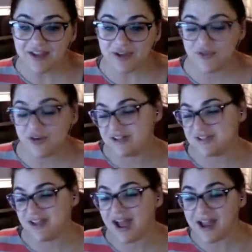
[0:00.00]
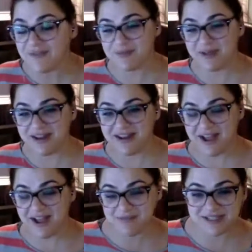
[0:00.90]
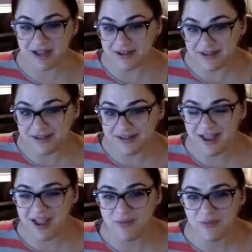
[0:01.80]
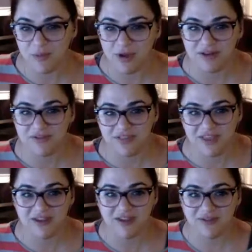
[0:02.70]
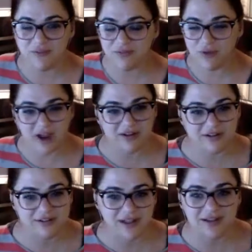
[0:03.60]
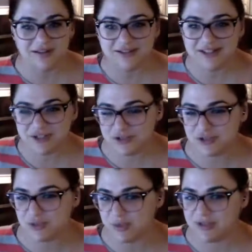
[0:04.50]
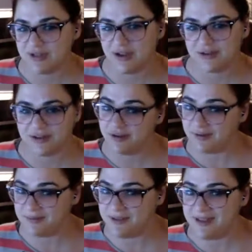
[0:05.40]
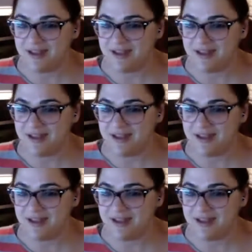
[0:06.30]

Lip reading: first. Hi, everybody. I'm Natanya. I am one of the writers at Glittersquid.com.